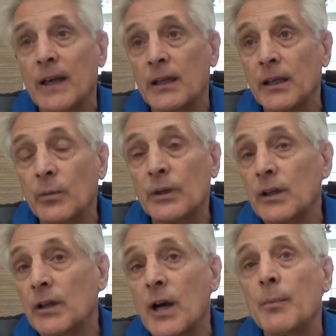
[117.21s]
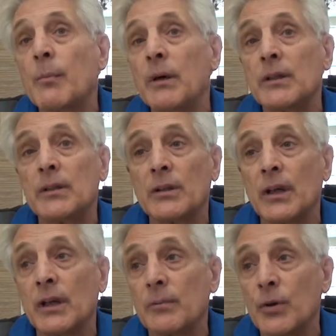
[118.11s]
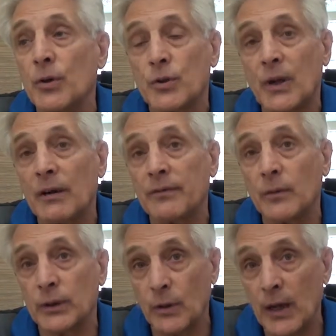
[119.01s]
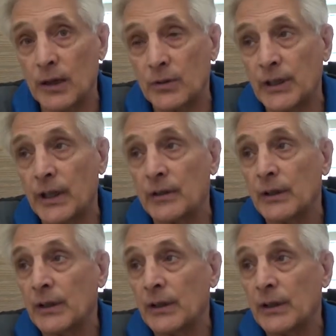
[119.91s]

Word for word: And then within a couple months, uh, Coach Ralph went to Ohio State